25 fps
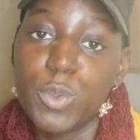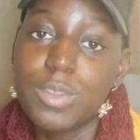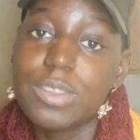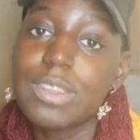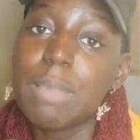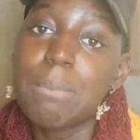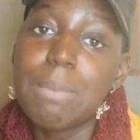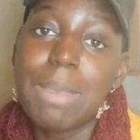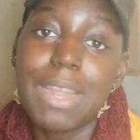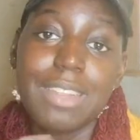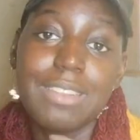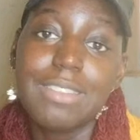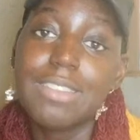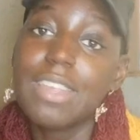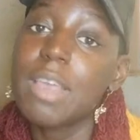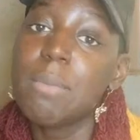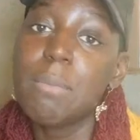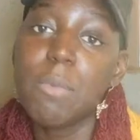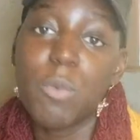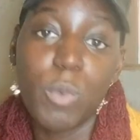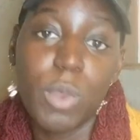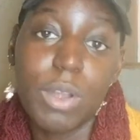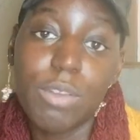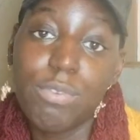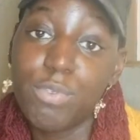Somebody tell
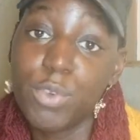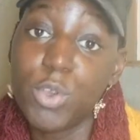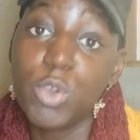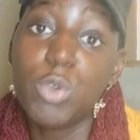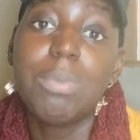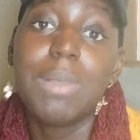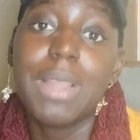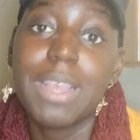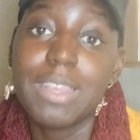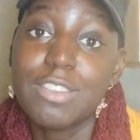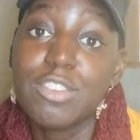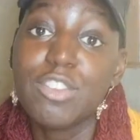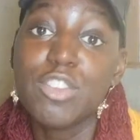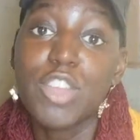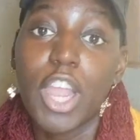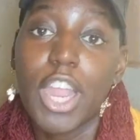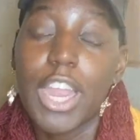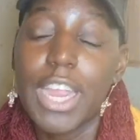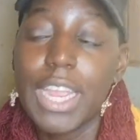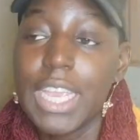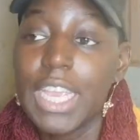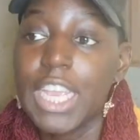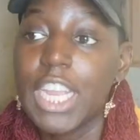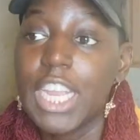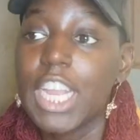me where the food blessings are
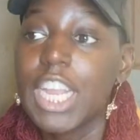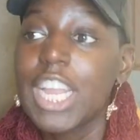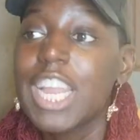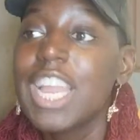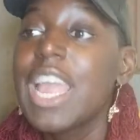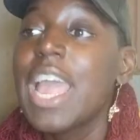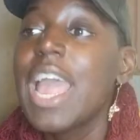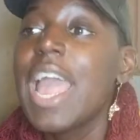here.